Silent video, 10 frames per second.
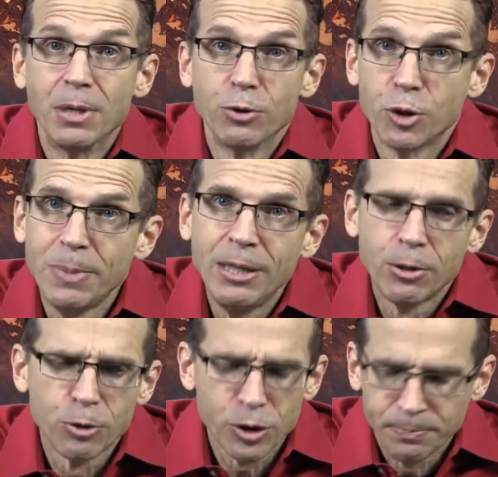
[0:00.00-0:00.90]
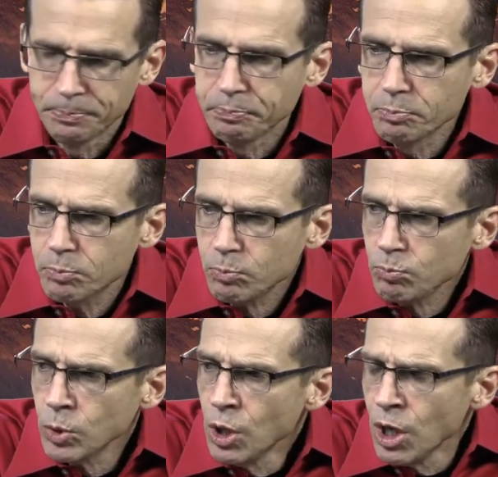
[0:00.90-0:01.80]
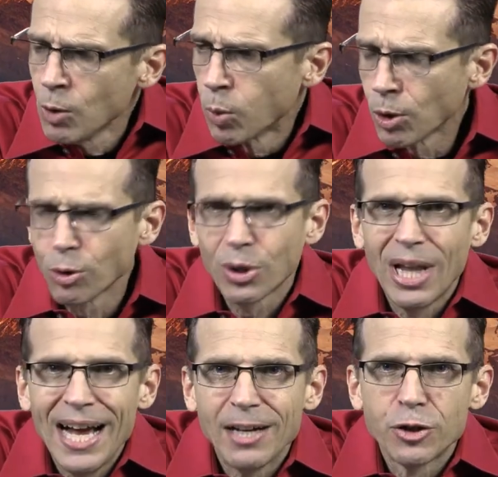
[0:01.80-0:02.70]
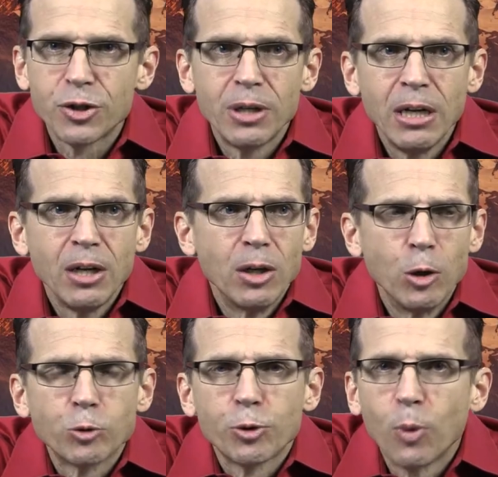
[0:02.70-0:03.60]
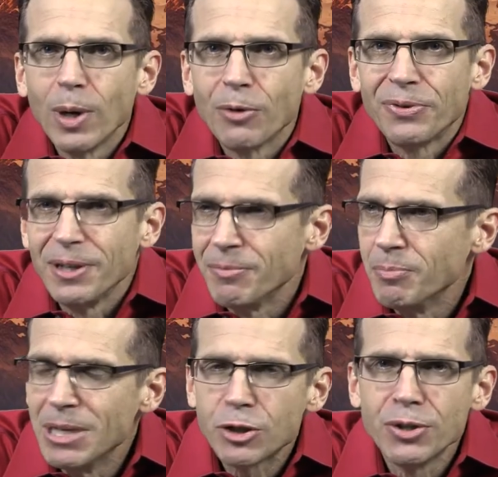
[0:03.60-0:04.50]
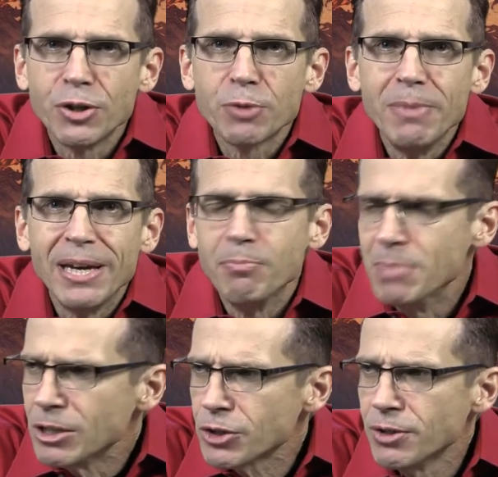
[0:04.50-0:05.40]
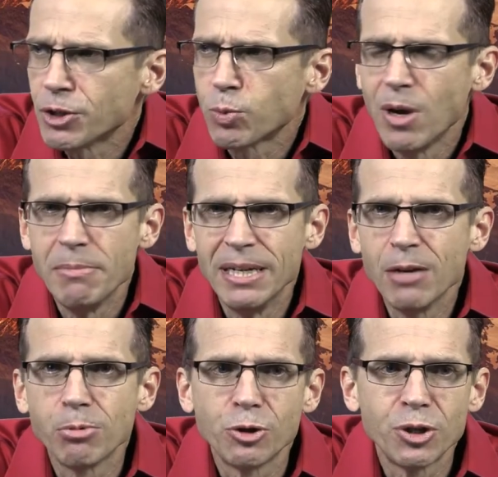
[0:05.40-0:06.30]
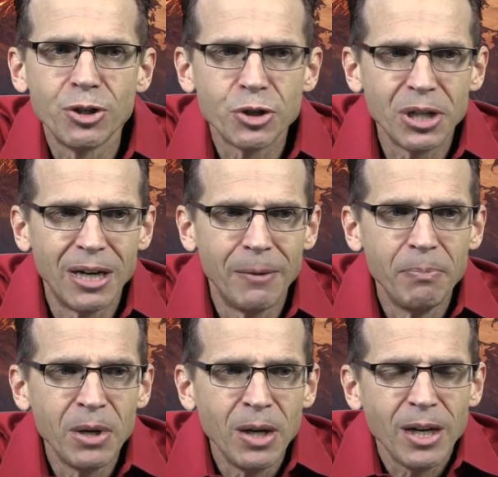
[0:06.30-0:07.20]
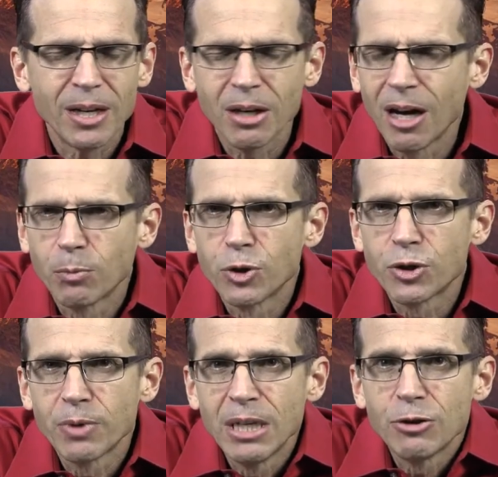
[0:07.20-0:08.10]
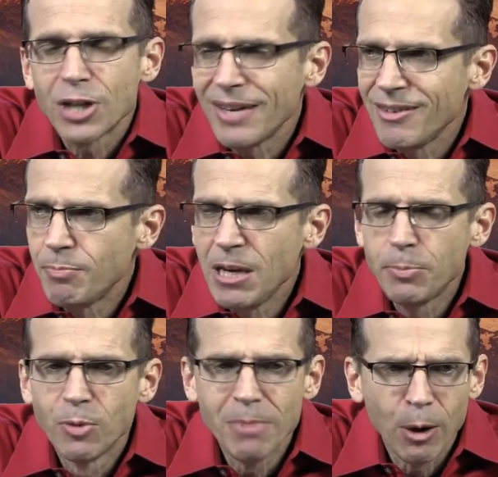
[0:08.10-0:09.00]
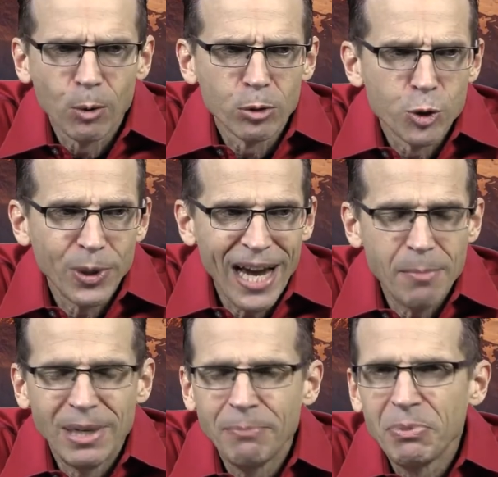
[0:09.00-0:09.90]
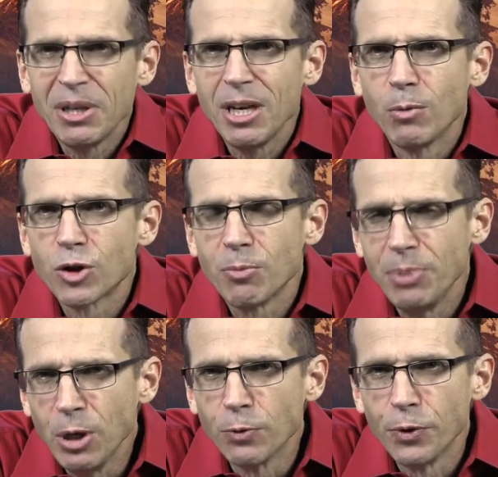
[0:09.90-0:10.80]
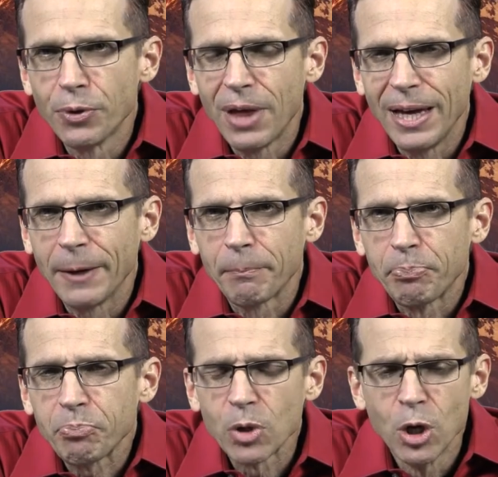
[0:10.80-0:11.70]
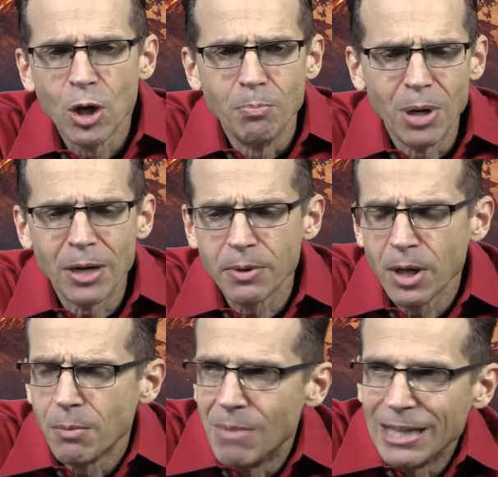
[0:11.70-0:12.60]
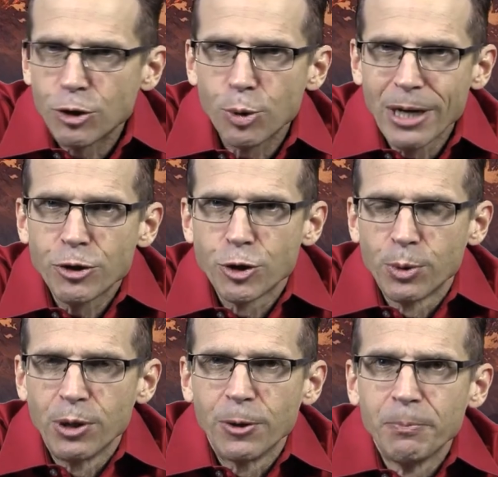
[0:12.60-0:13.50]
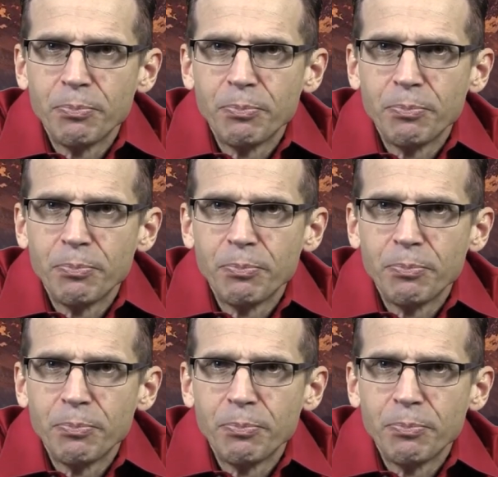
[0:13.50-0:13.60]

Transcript: speakers, world class ultra wealthy businessmen, businesswomen. It was just, uh, and God was saving people, miracles were happening. It was a beautiful thing. But my treasurer,